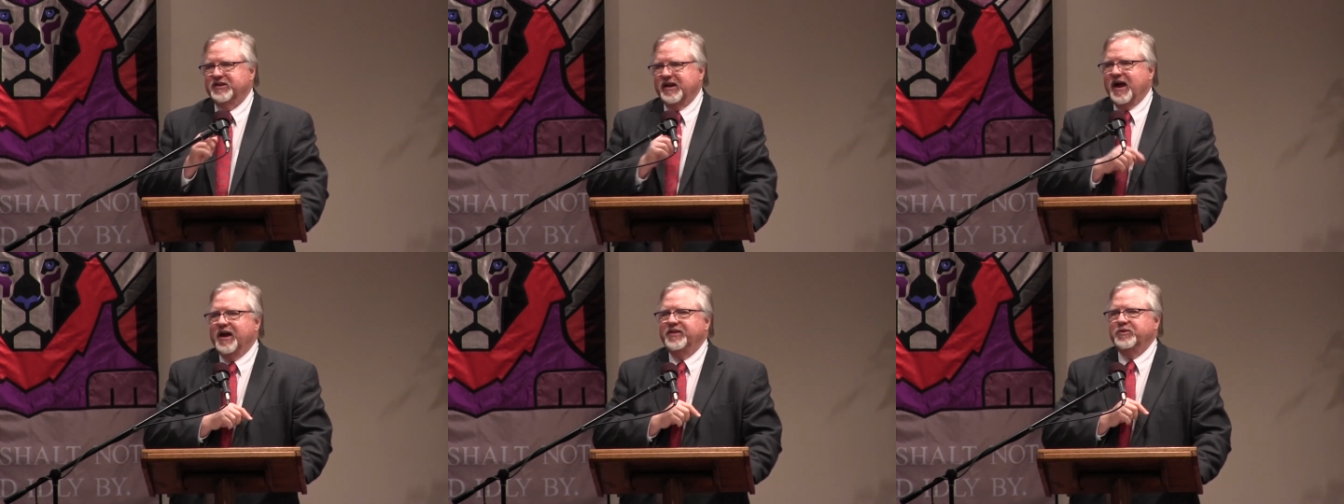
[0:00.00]

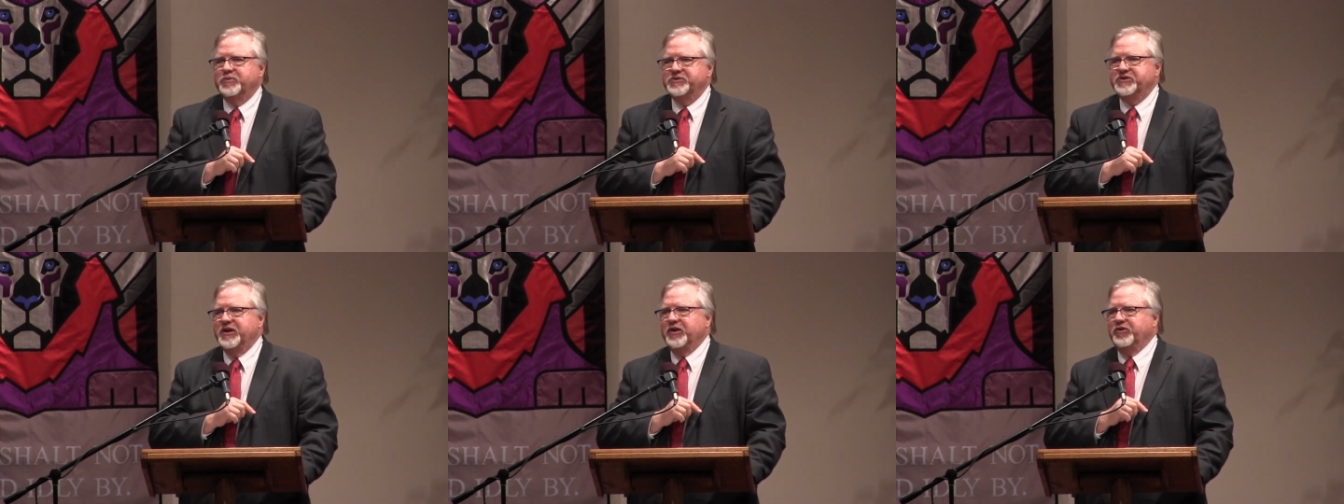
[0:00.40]
the guy that
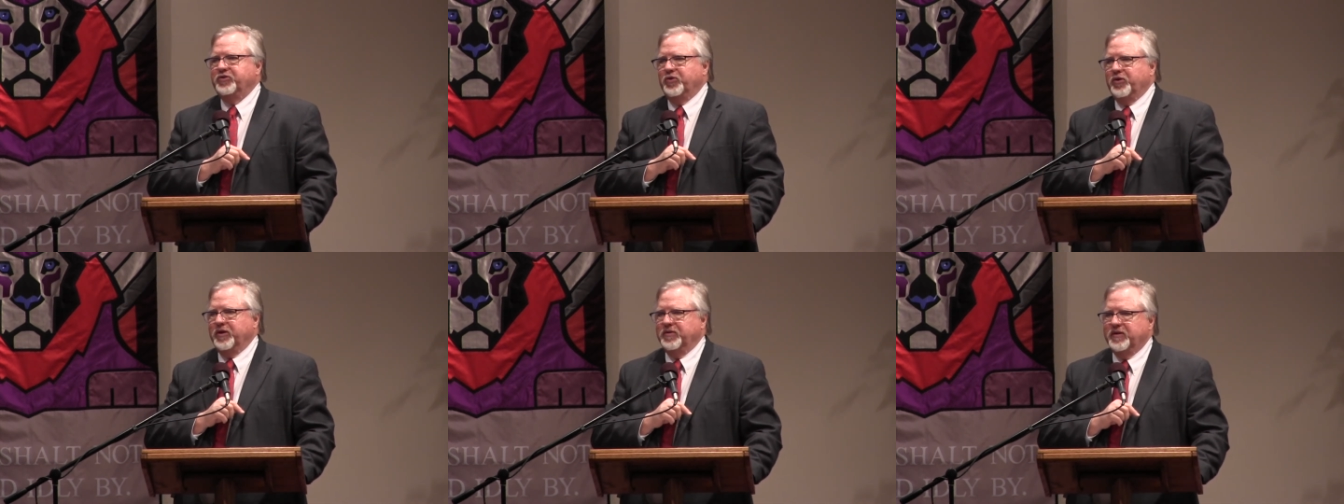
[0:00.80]
was there
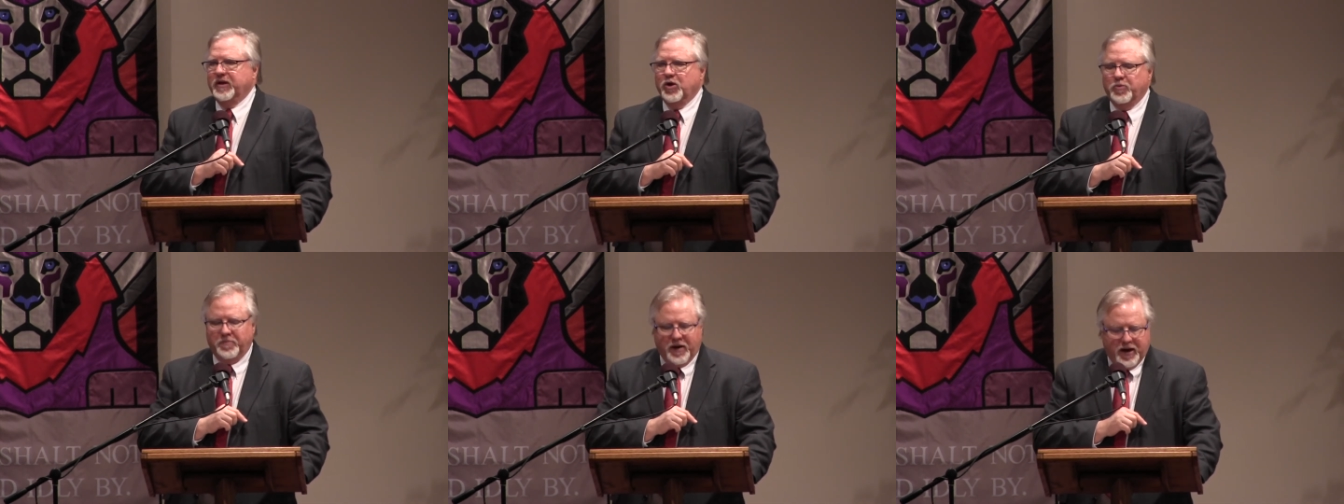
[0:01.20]
during
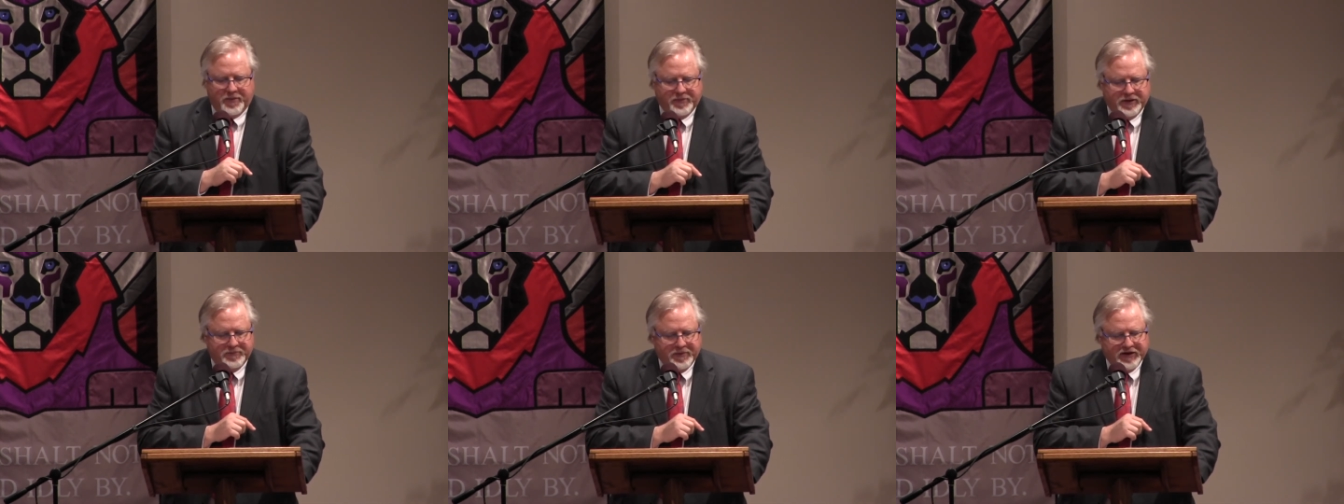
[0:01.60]
the
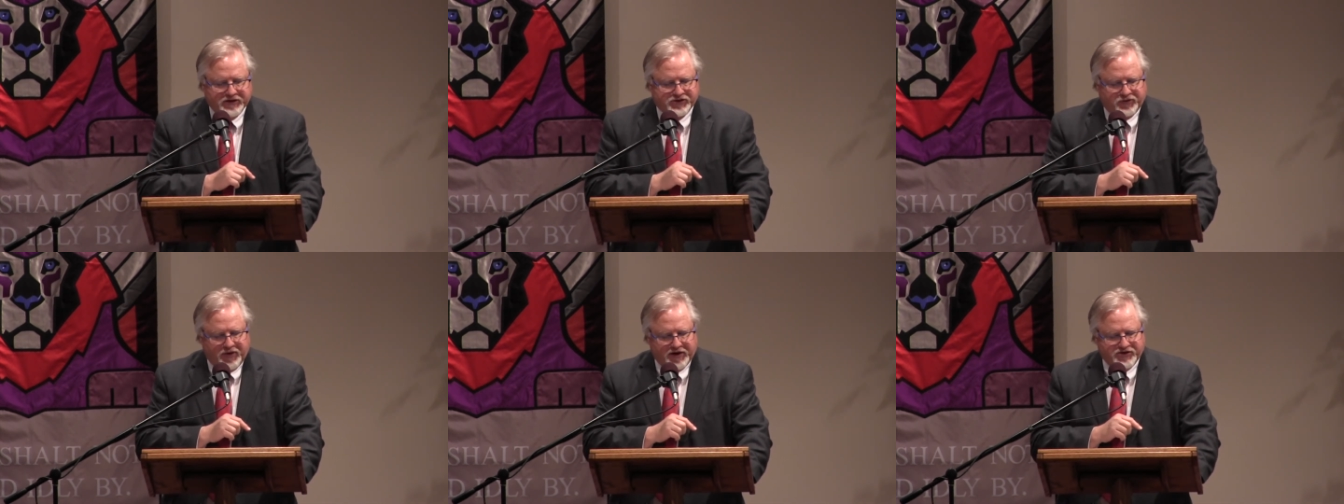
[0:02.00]
Obama
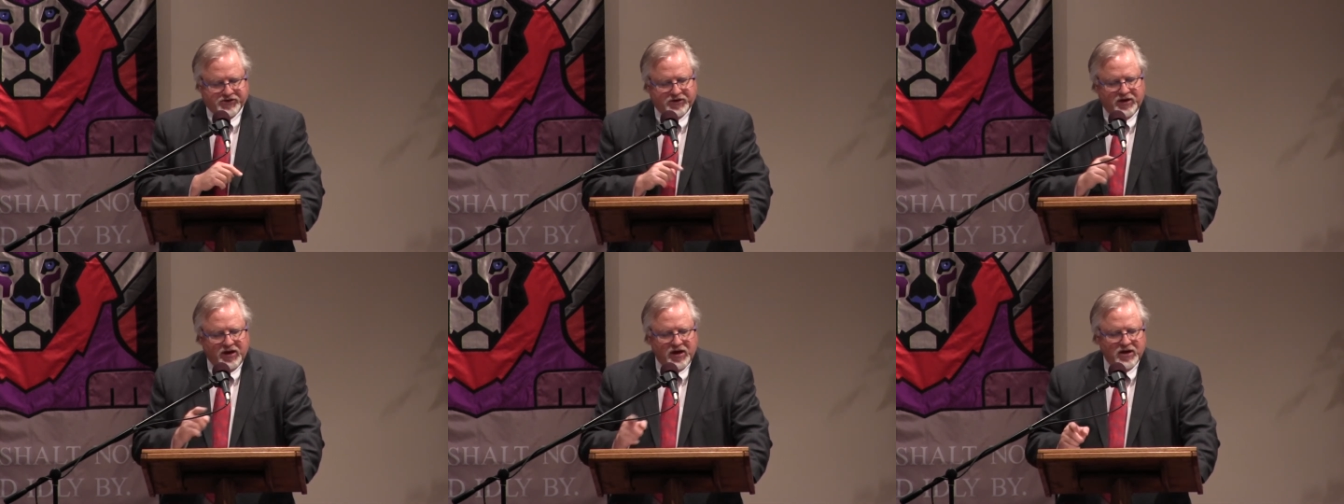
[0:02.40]

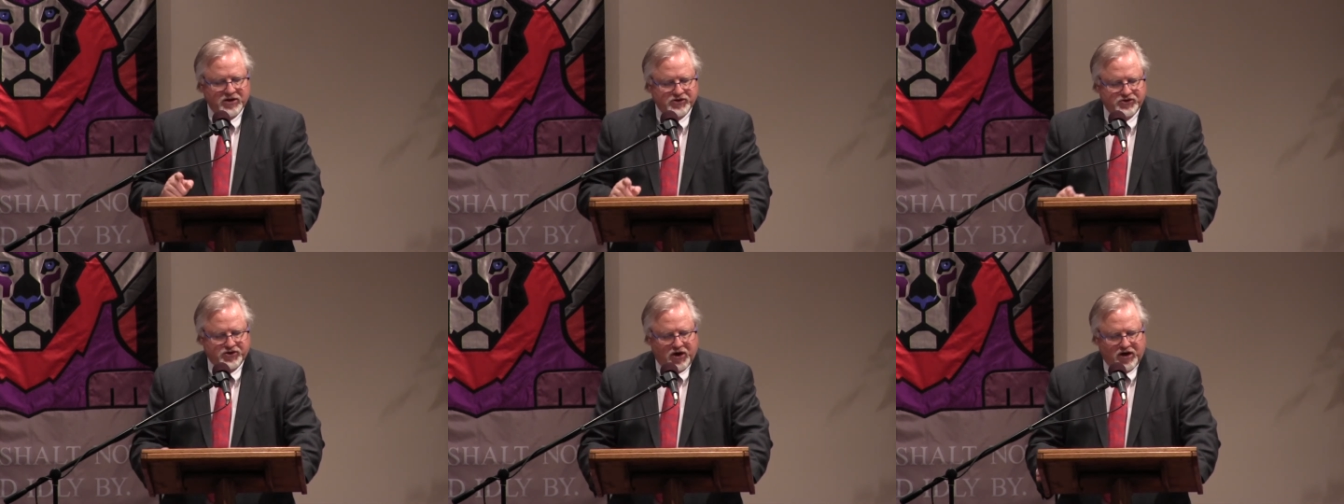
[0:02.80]
administration,
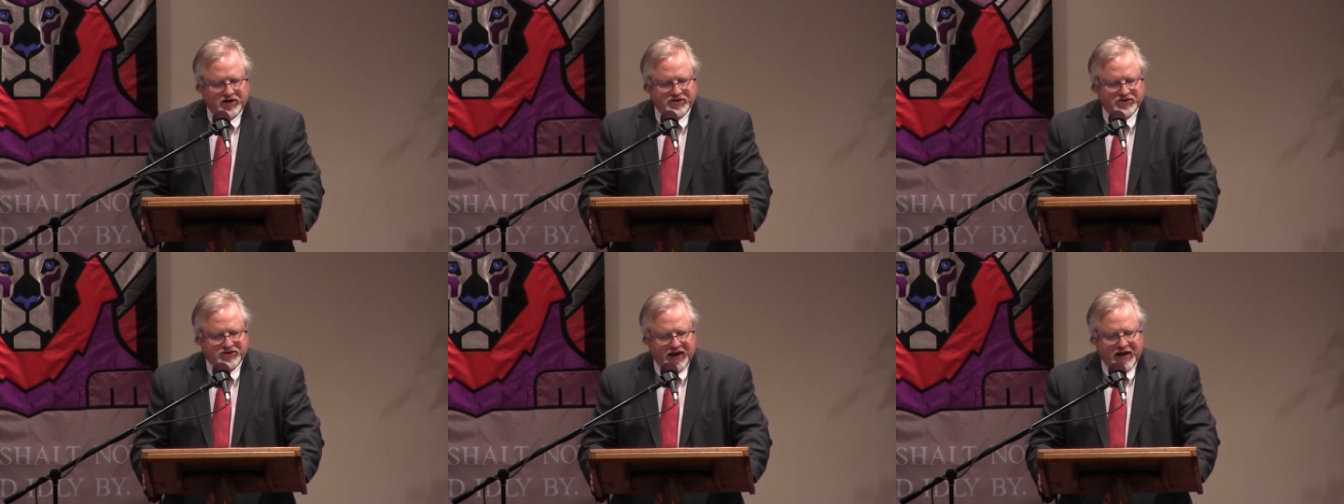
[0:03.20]

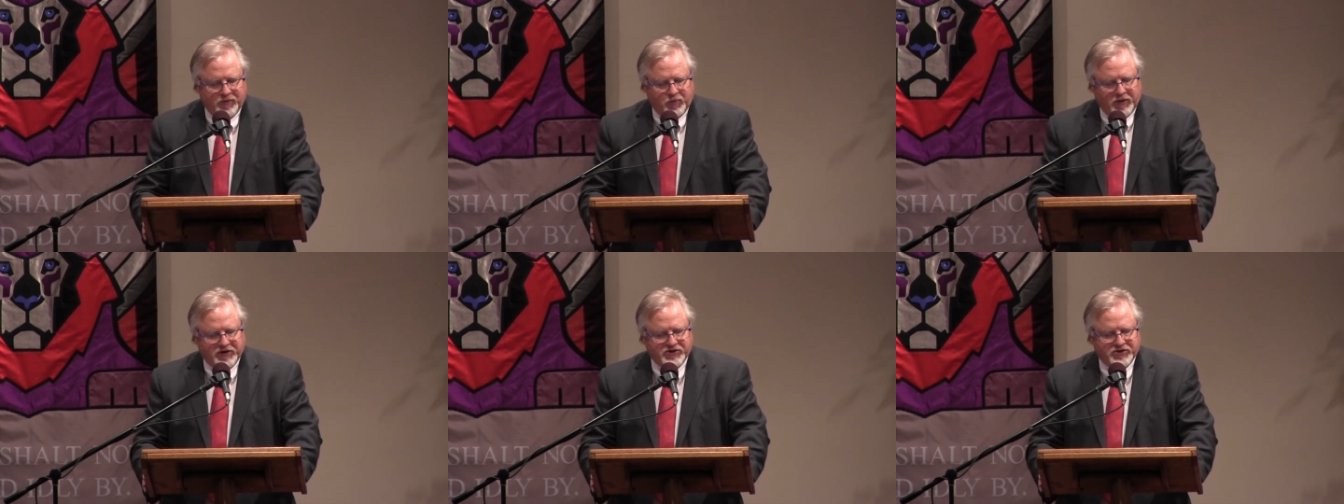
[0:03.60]
John
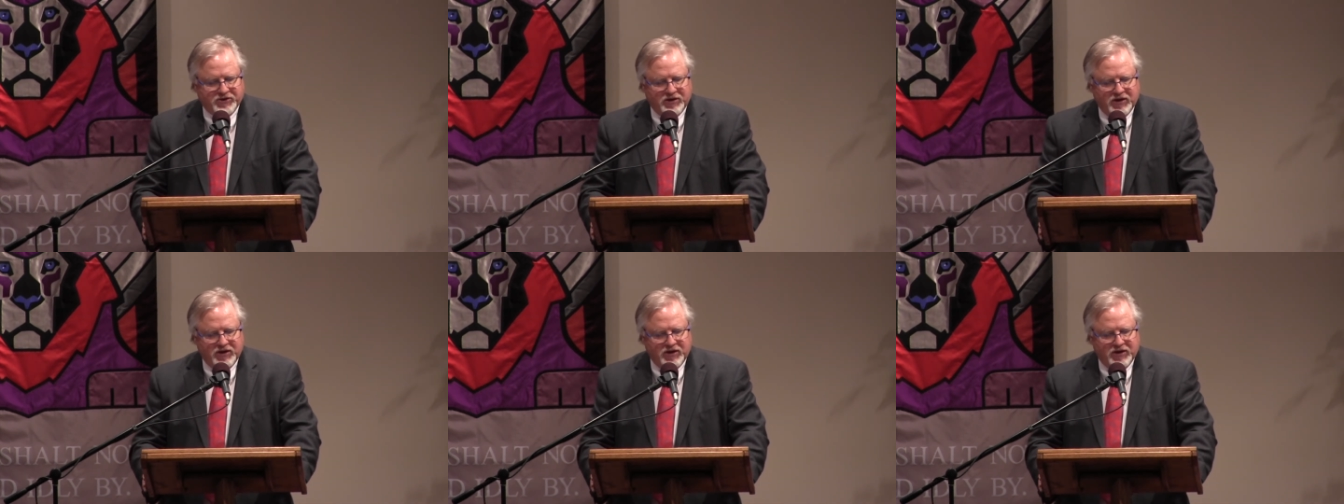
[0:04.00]
Sandweg.